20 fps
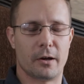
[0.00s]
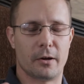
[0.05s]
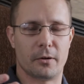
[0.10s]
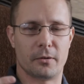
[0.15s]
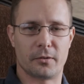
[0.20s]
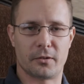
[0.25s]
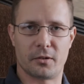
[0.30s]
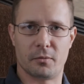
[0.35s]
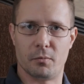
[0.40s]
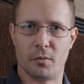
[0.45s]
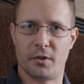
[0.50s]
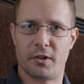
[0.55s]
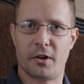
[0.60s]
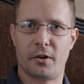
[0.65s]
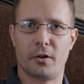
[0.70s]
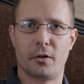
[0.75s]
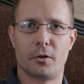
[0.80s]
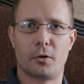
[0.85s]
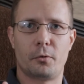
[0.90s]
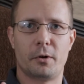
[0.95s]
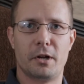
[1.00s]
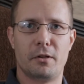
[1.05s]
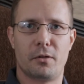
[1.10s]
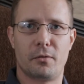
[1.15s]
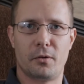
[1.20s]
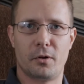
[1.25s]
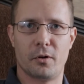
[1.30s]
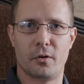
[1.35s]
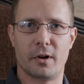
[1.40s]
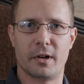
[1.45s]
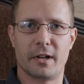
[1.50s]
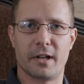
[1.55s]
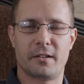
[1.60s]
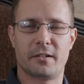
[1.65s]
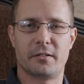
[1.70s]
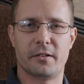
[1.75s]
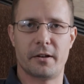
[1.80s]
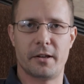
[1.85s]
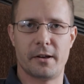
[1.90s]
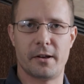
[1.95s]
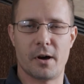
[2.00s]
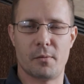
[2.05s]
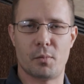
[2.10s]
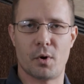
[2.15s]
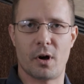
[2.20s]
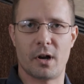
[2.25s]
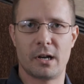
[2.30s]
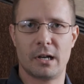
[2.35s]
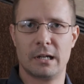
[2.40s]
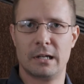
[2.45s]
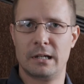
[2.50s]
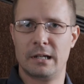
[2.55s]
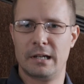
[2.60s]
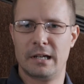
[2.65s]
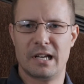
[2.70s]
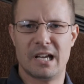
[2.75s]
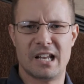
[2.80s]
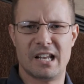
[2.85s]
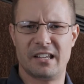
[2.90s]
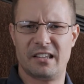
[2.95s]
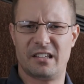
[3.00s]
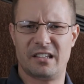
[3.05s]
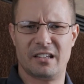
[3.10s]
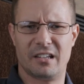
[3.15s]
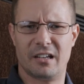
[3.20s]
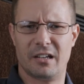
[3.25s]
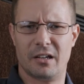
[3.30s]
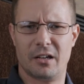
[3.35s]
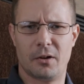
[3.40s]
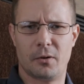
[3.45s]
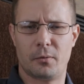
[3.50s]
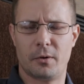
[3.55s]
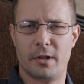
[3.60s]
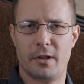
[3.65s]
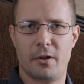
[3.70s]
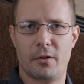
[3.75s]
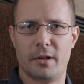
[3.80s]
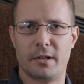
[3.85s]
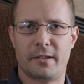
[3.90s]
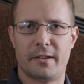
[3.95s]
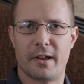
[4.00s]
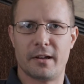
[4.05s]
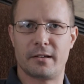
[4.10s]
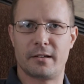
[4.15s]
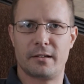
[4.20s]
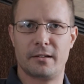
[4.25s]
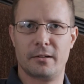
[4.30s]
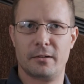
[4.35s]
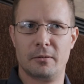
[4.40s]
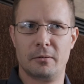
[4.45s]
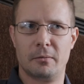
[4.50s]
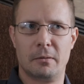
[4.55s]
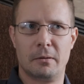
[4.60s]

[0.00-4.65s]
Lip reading: some material to read through and get studied up on, and it really only takes